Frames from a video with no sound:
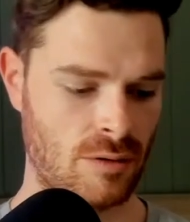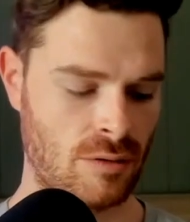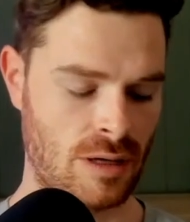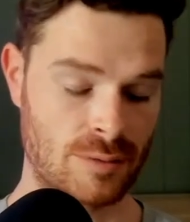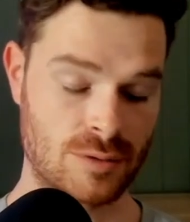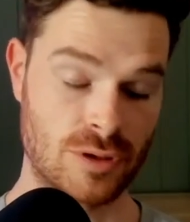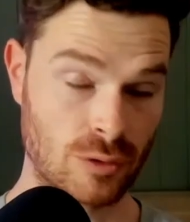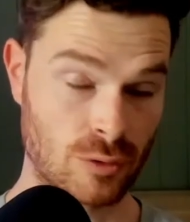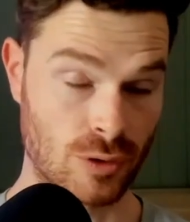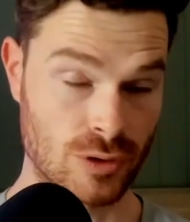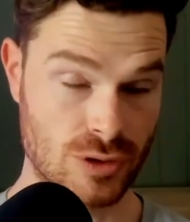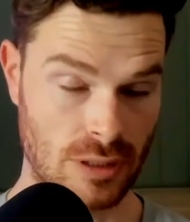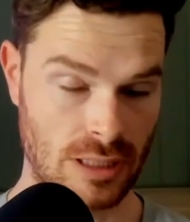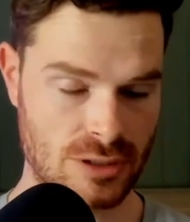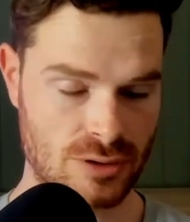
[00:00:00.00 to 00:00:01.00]

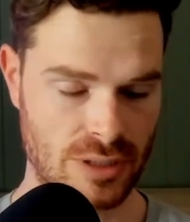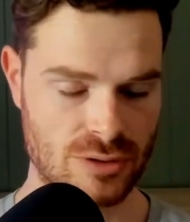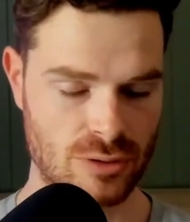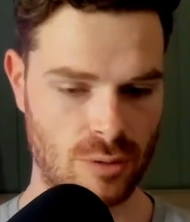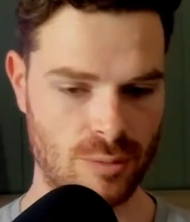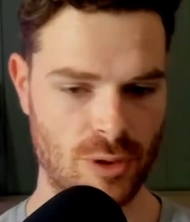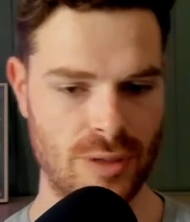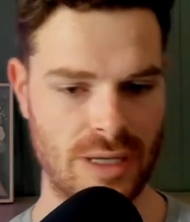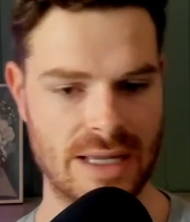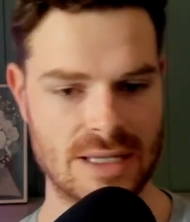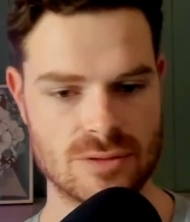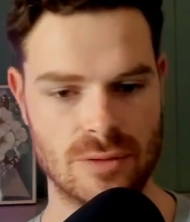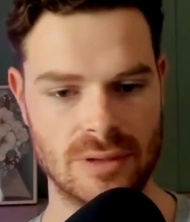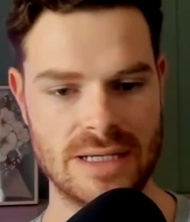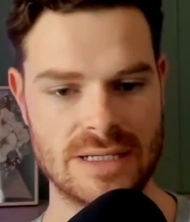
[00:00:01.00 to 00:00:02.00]
our stress hormone that
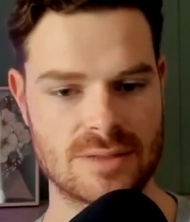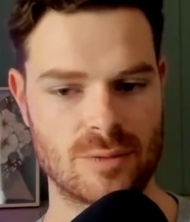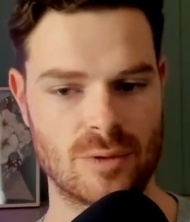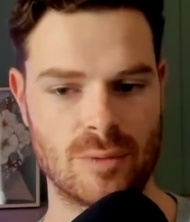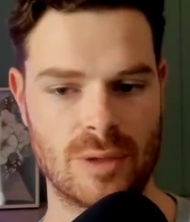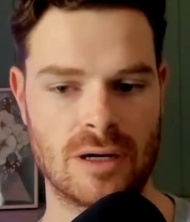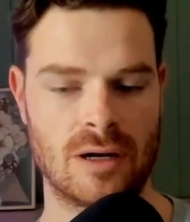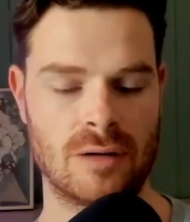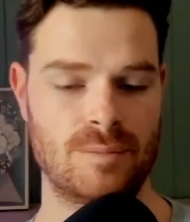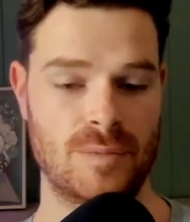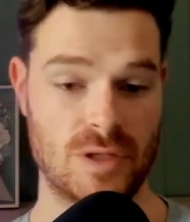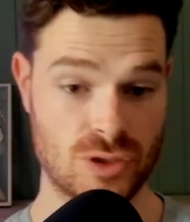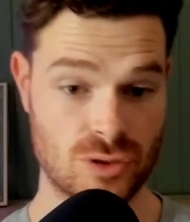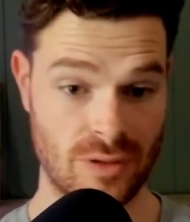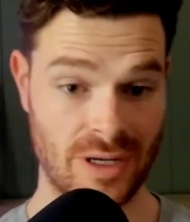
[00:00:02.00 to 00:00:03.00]
gets released when we are
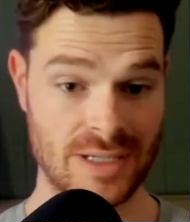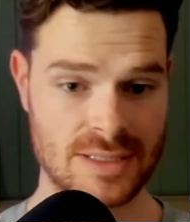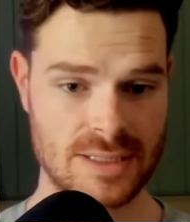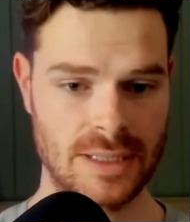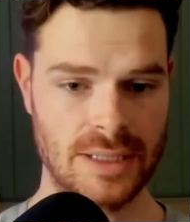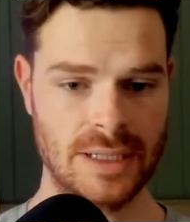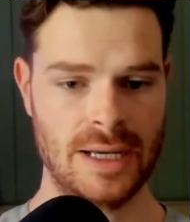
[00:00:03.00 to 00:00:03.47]
stressed,